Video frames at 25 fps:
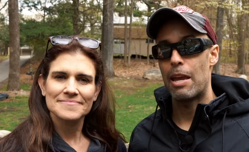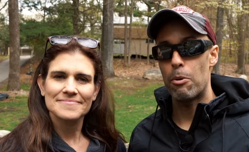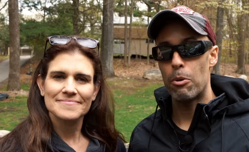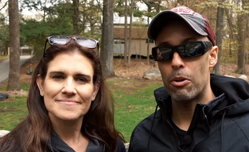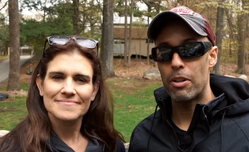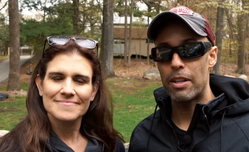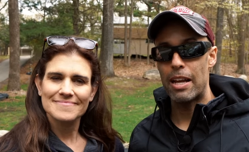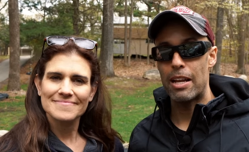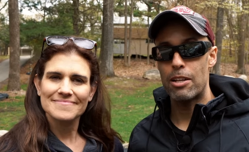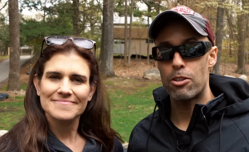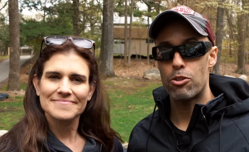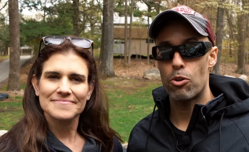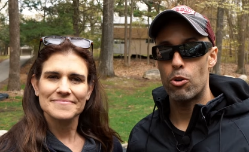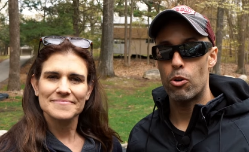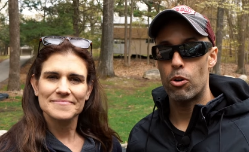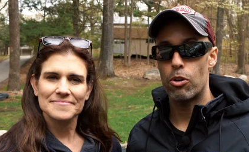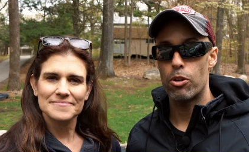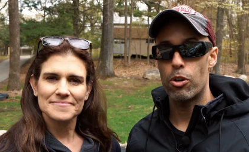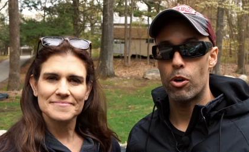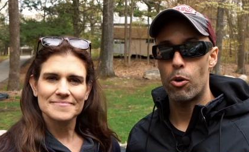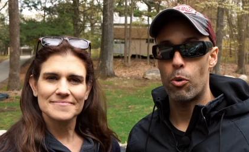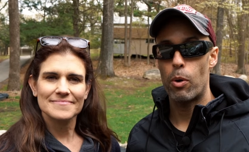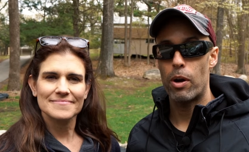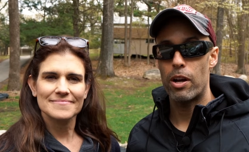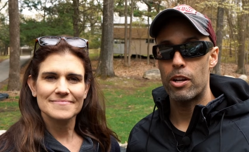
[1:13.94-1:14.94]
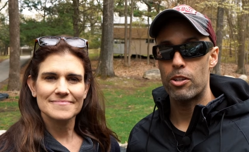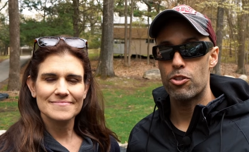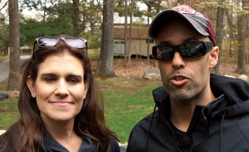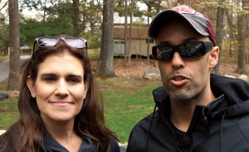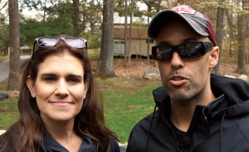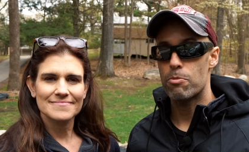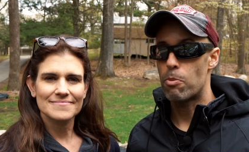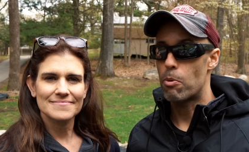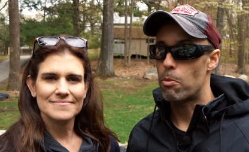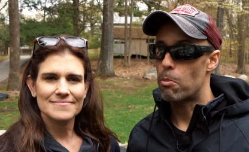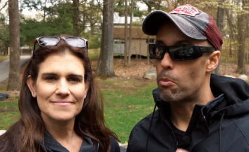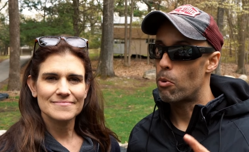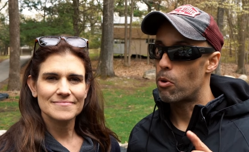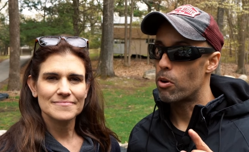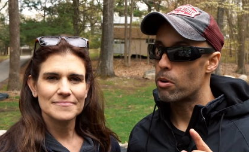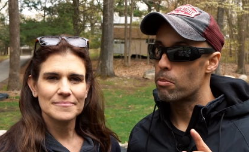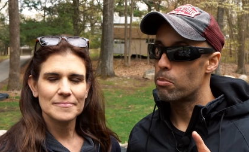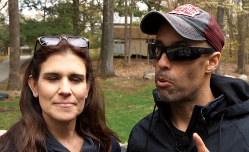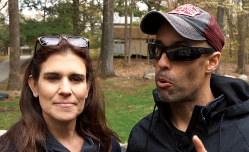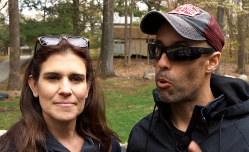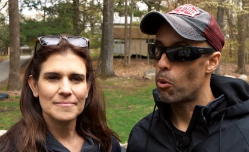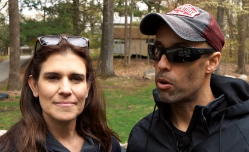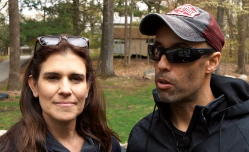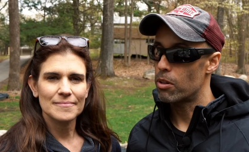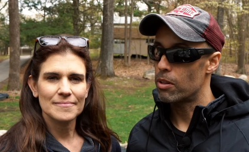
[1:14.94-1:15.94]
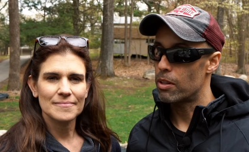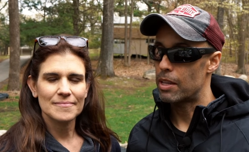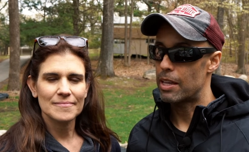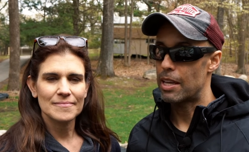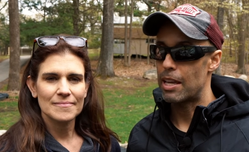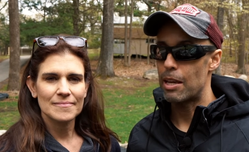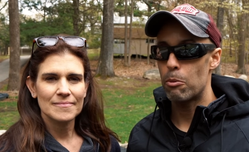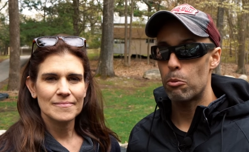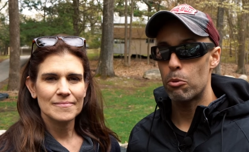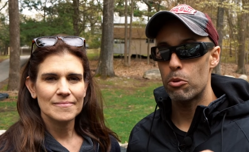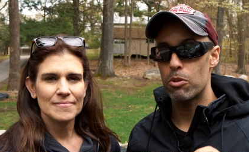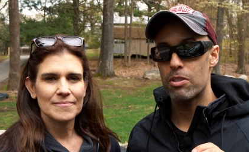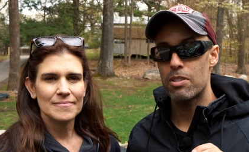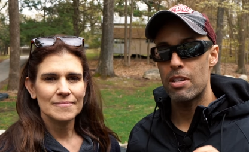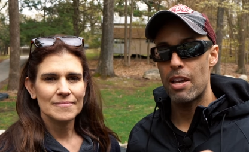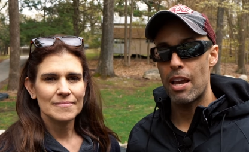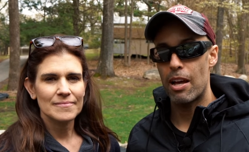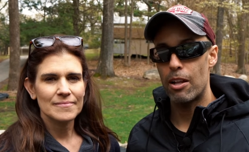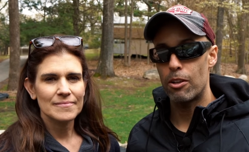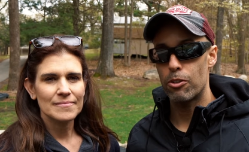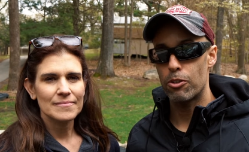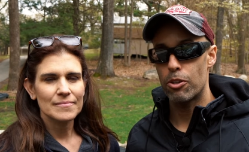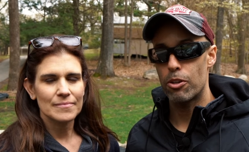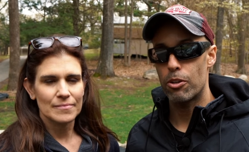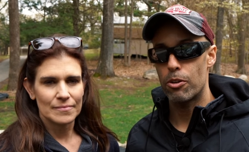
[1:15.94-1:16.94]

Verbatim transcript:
Speaker 1: He will answer all your questions, but more importantly, he will tell